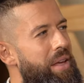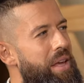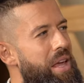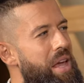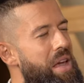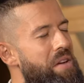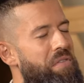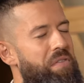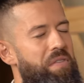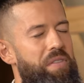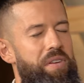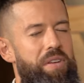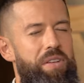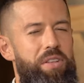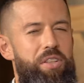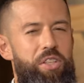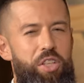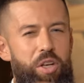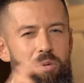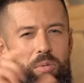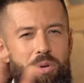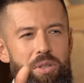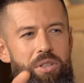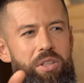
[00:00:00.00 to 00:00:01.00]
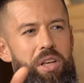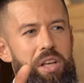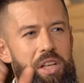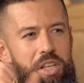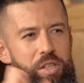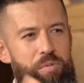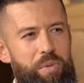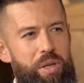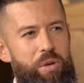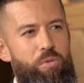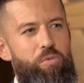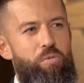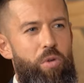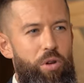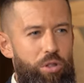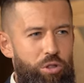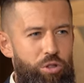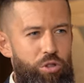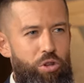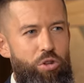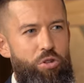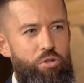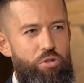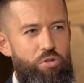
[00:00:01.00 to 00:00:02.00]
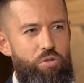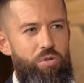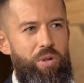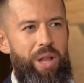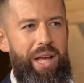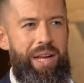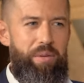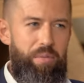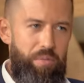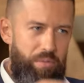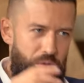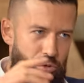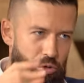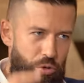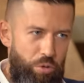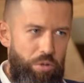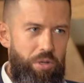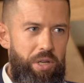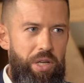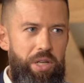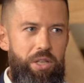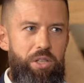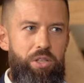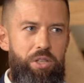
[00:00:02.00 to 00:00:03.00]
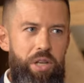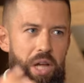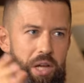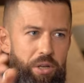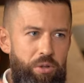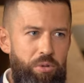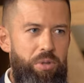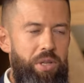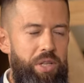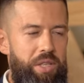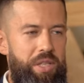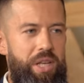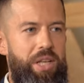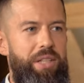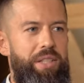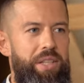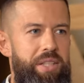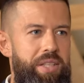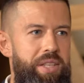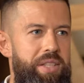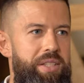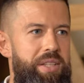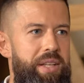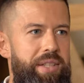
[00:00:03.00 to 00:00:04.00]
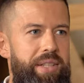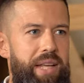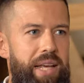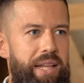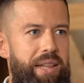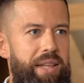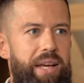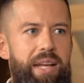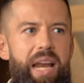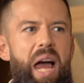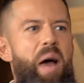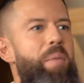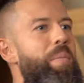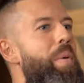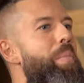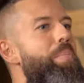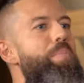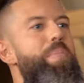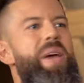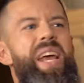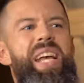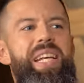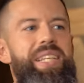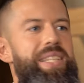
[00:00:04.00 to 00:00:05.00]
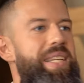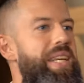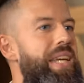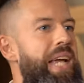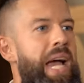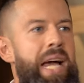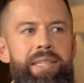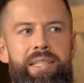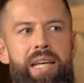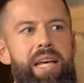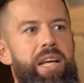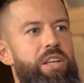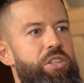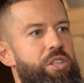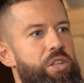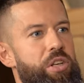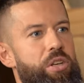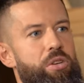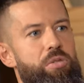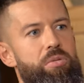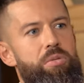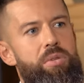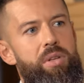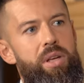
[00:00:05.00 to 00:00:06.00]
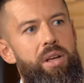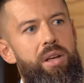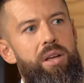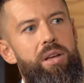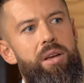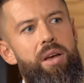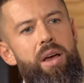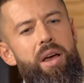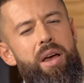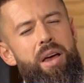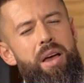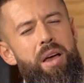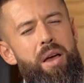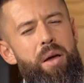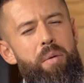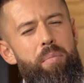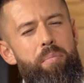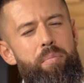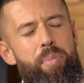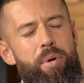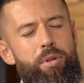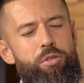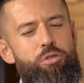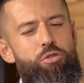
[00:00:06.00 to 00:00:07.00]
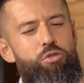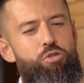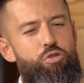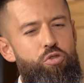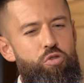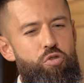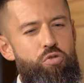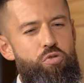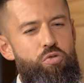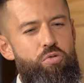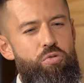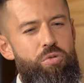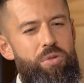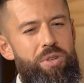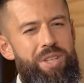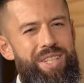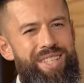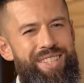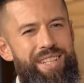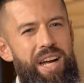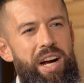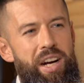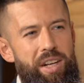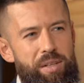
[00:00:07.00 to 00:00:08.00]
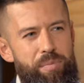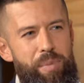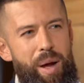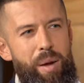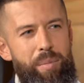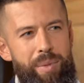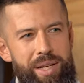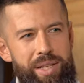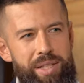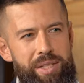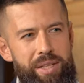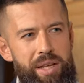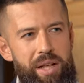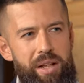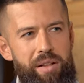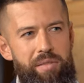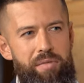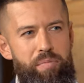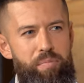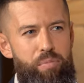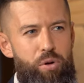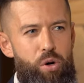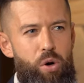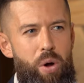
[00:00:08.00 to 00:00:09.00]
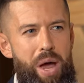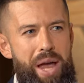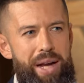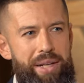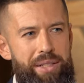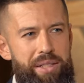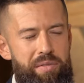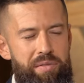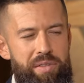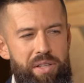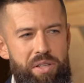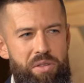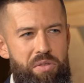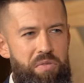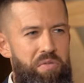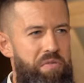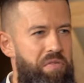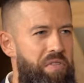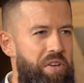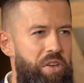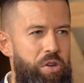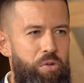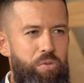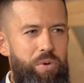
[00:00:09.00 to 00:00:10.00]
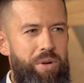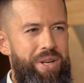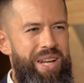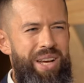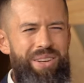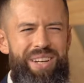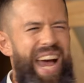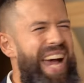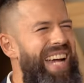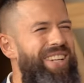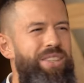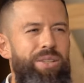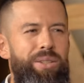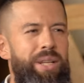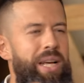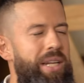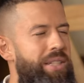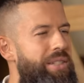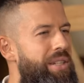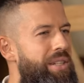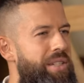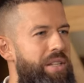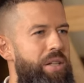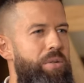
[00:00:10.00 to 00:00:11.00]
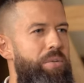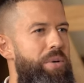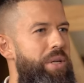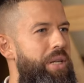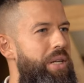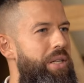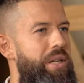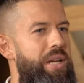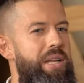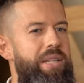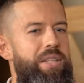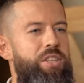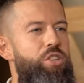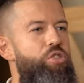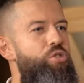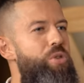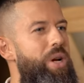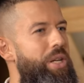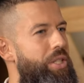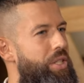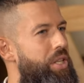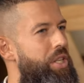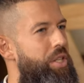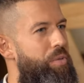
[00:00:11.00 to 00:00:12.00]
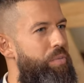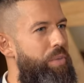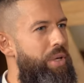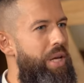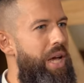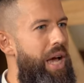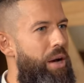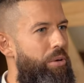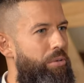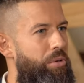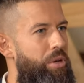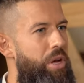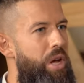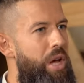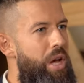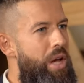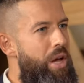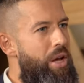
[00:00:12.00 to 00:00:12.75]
If someone tells me what to do, like do this and do this, and this is the deadline, I'm amazing at executing. But to start by myself proactively to figure it out, I don't like to deal with it. It stresses me out.